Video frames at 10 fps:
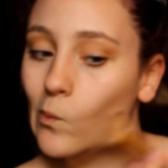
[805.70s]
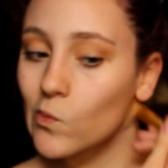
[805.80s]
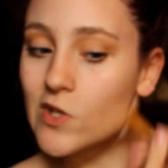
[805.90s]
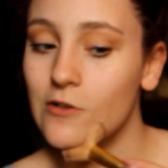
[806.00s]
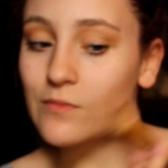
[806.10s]

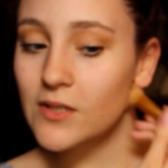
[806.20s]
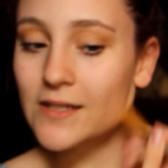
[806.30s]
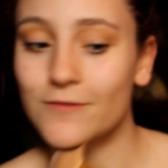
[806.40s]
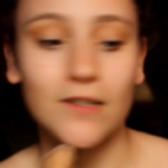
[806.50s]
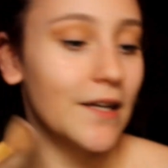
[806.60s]
Don't be
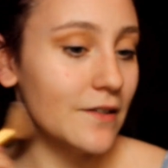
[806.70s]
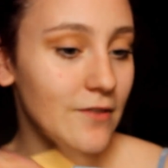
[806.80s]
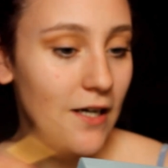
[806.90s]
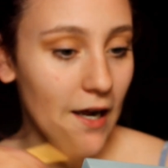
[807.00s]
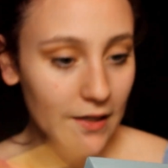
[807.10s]
afraid of
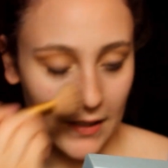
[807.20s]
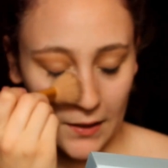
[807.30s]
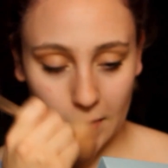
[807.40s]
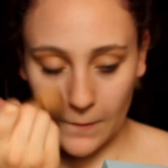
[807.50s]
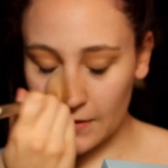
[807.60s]
your acne.
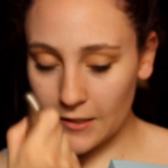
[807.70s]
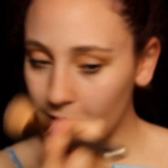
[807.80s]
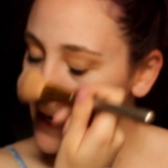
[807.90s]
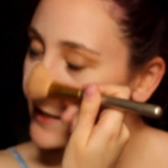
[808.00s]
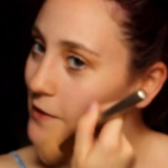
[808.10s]
Don't let your
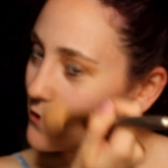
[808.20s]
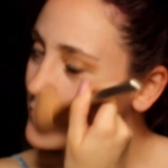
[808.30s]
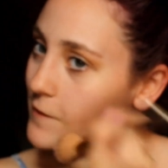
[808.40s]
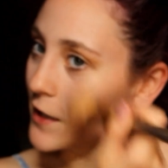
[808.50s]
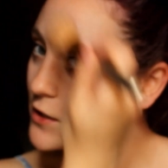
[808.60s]
acne
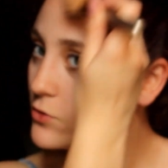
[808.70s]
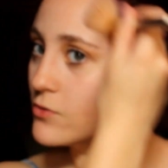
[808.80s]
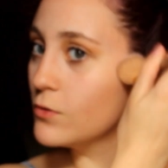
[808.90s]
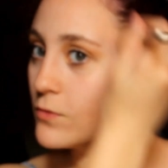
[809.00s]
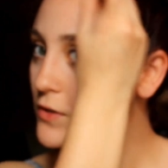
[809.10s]
define you.
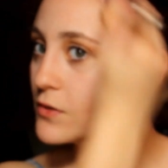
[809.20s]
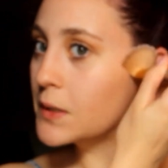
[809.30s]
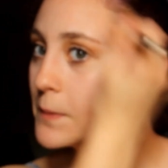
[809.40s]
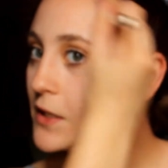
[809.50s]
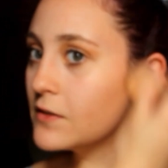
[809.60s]
You feel what I
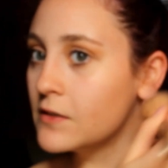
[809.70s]
mean?